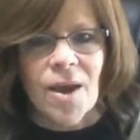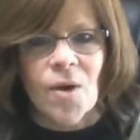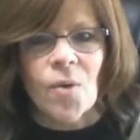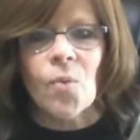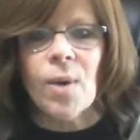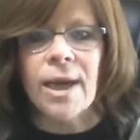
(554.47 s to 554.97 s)

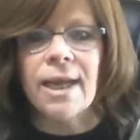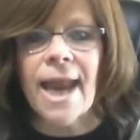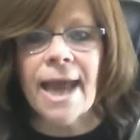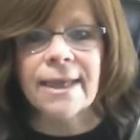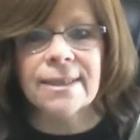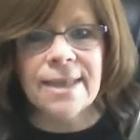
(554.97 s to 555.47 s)
When
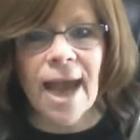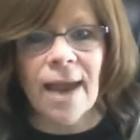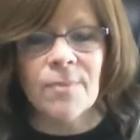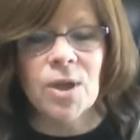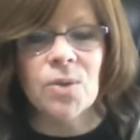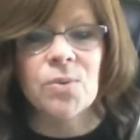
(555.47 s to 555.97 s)
next time
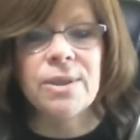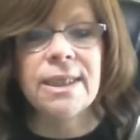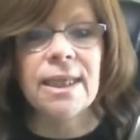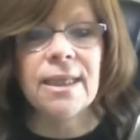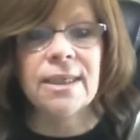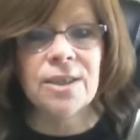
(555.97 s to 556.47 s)
you see
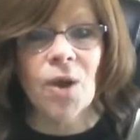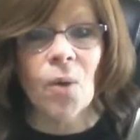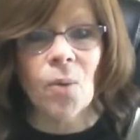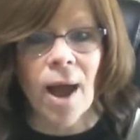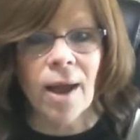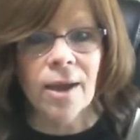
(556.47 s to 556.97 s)
the
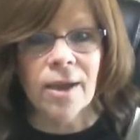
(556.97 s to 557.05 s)
Torah,